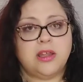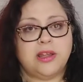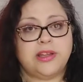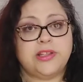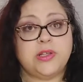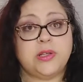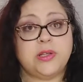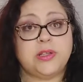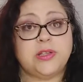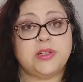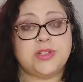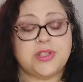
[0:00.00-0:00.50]
I'll
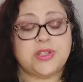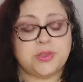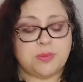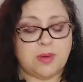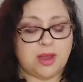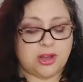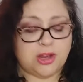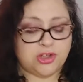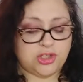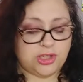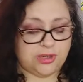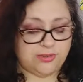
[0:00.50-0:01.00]
do a little
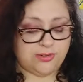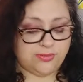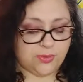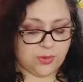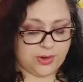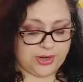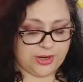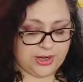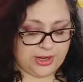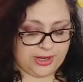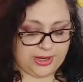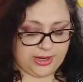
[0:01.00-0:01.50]
swatching
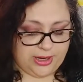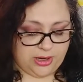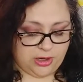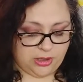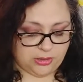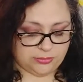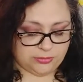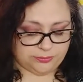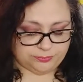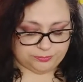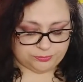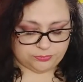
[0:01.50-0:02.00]
for you
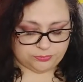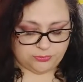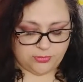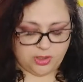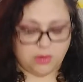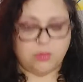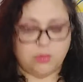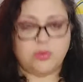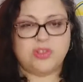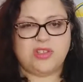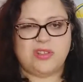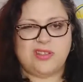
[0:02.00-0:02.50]
here.
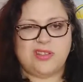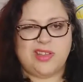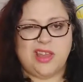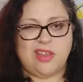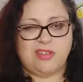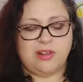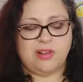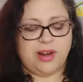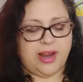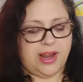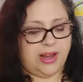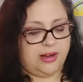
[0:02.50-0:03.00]
We'll do the
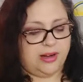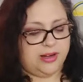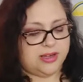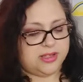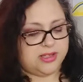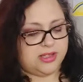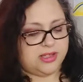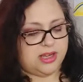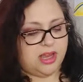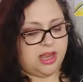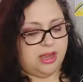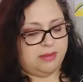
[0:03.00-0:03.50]
other hand
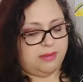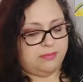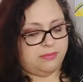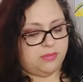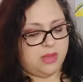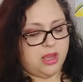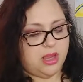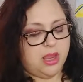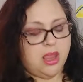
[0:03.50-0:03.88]
this time.